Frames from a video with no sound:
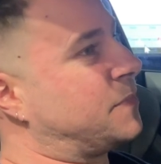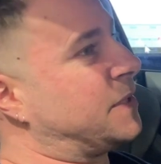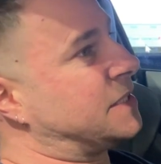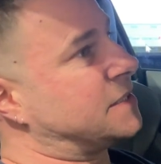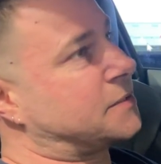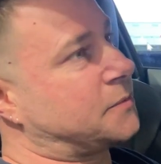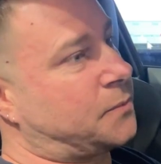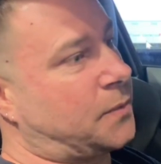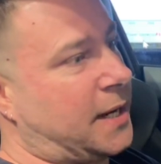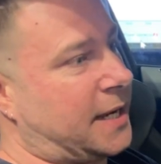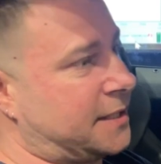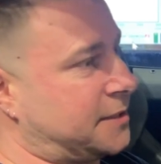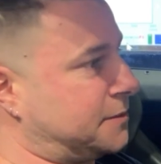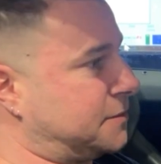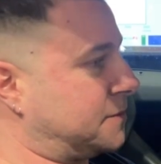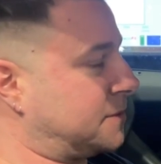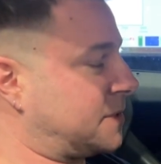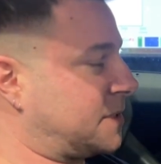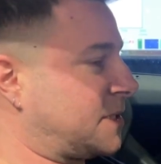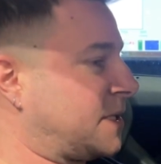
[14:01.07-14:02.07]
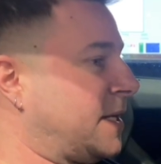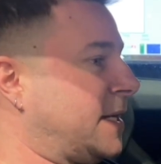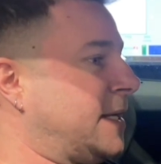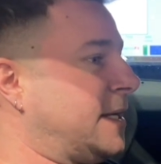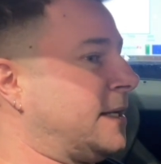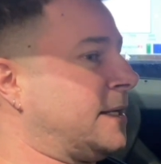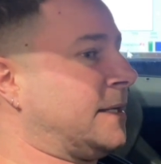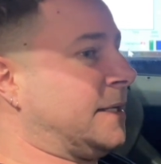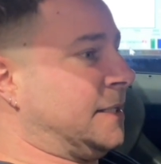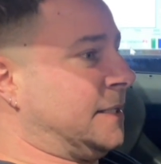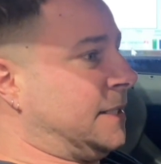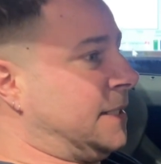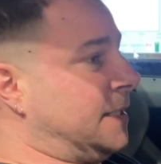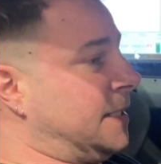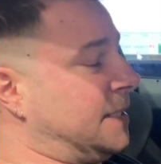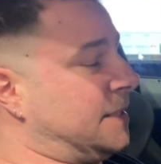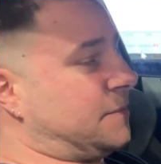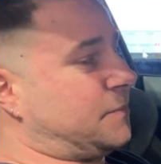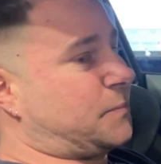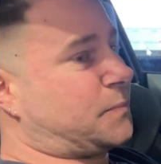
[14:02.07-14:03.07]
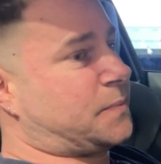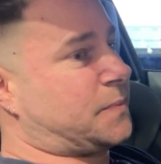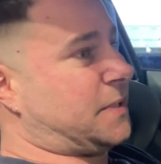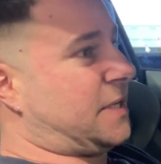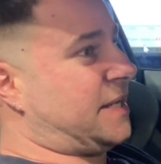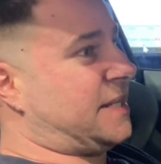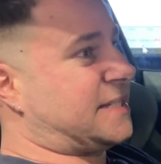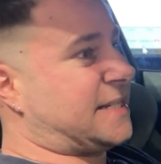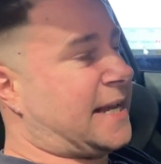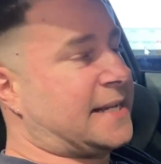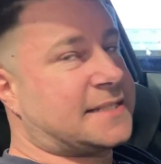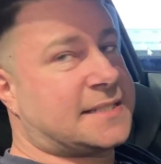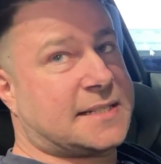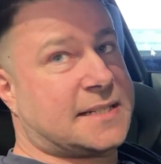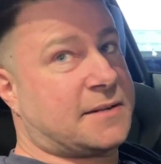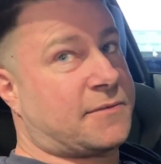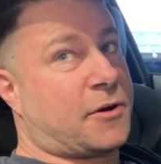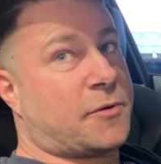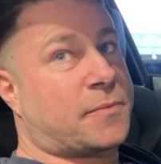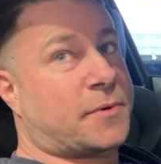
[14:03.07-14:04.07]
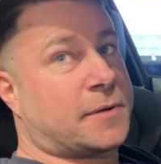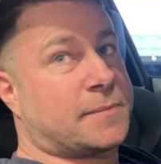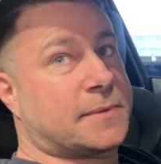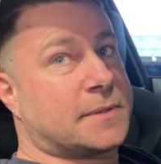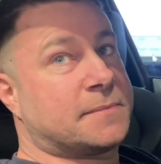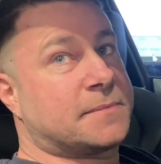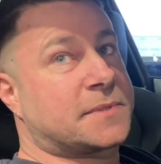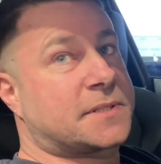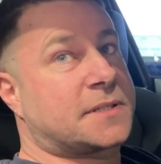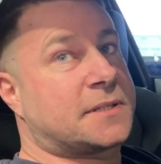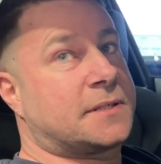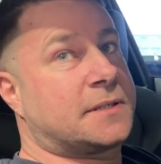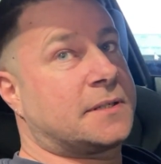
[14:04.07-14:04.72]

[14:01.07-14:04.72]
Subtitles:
been to Wales. It's had zero problems.